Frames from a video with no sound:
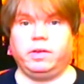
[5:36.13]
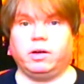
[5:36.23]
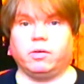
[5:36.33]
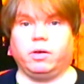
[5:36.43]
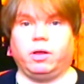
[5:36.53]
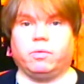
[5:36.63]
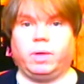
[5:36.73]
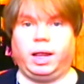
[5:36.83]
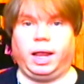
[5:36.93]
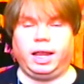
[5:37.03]
of you who don't know,
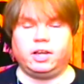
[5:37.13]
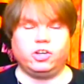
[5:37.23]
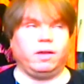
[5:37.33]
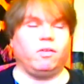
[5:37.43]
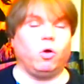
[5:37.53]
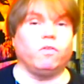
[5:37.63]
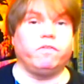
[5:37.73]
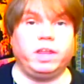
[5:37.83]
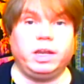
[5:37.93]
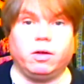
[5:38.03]
I actually have a whole
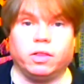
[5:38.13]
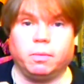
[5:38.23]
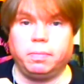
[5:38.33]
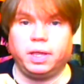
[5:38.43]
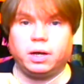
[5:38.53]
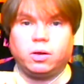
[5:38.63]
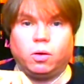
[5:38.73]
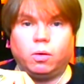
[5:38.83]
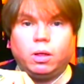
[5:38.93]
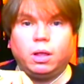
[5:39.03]
video on the
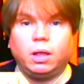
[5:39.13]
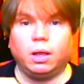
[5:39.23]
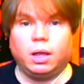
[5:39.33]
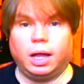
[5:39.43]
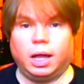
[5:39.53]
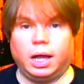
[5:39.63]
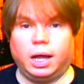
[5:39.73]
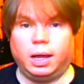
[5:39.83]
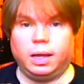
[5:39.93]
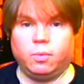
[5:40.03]
pentacle
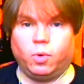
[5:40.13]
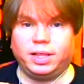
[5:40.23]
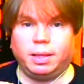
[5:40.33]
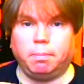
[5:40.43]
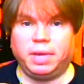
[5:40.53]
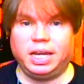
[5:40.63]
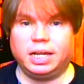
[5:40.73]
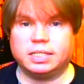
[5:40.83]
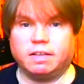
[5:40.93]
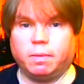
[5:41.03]
and what the
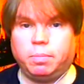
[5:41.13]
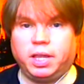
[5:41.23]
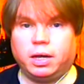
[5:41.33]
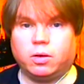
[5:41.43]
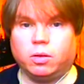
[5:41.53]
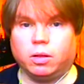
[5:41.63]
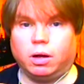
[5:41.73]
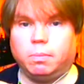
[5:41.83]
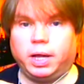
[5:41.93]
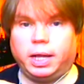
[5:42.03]
meanings of the pentacle
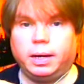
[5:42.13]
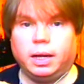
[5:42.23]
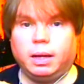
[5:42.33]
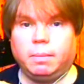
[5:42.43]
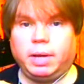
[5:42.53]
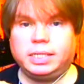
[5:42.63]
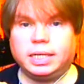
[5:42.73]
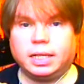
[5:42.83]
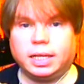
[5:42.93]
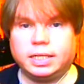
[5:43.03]
are. But
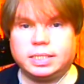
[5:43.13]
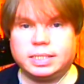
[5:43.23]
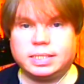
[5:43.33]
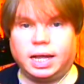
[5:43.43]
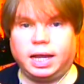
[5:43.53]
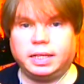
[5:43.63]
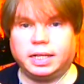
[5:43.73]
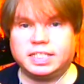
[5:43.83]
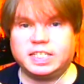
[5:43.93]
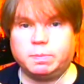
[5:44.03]
basically, it's a sign
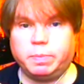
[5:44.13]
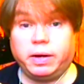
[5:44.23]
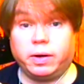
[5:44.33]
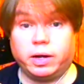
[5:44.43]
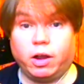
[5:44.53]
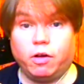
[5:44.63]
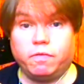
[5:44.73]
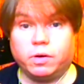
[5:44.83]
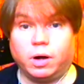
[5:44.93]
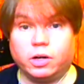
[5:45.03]
that spirit
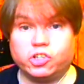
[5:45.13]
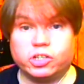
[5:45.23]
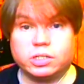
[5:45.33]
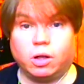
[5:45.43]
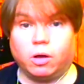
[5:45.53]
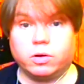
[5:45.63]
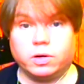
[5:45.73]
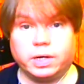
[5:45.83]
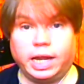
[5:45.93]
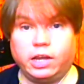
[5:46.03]
overarches all
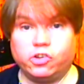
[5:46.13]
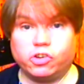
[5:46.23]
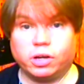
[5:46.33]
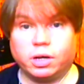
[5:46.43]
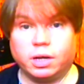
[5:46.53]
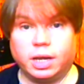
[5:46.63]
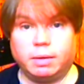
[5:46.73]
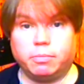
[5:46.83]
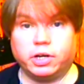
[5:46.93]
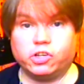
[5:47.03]
creation
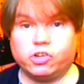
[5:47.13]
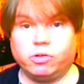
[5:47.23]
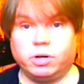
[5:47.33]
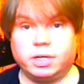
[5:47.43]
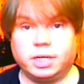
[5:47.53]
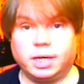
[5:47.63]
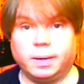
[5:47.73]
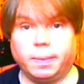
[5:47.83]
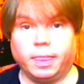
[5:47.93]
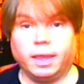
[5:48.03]
and brings unity.
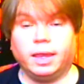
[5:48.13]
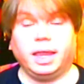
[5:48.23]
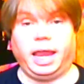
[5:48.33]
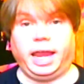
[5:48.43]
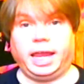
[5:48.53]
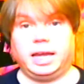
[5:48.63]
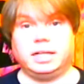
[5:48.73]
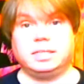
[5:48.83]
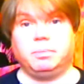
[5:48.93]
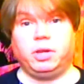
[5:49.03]
And
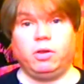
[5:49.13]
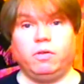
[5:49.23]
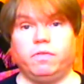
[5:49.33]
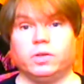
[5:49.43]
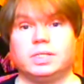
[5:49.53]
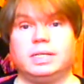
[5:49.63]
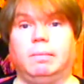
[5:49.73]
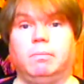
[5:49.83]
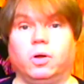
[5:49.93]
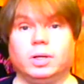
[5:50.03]
it's a beautiful
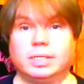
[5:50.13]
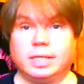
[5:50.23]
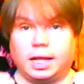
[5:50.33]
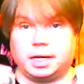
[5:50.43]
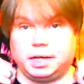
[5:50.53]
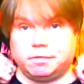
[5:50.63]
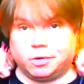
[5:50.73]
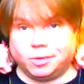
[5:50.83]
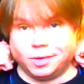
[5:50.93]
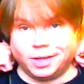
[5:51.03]
symbol. It's not
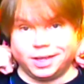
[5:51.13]
evil.